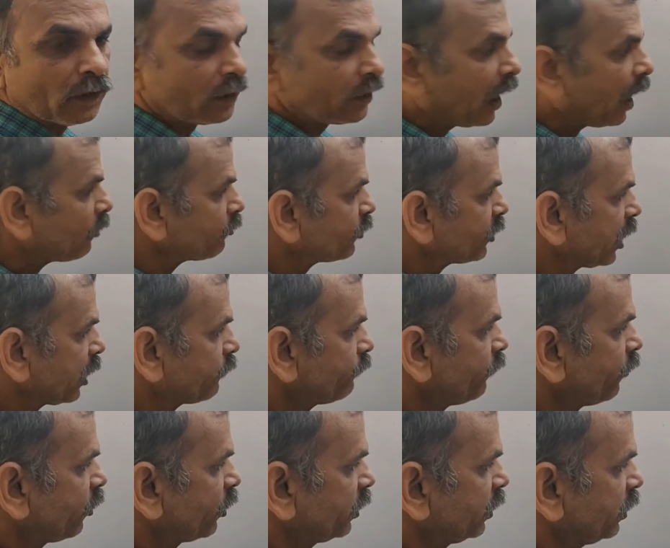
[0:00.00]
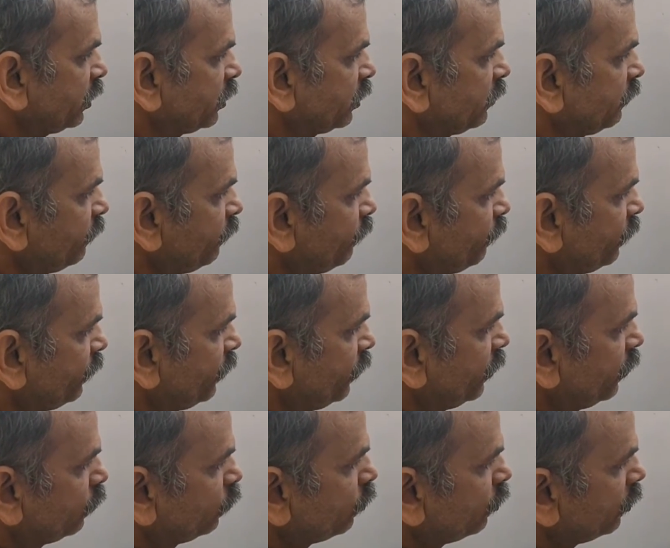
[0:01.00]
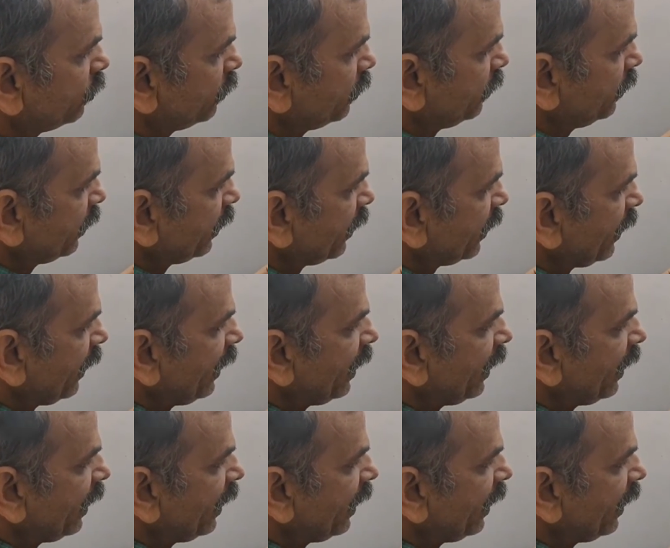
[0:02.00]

Now check for this. So here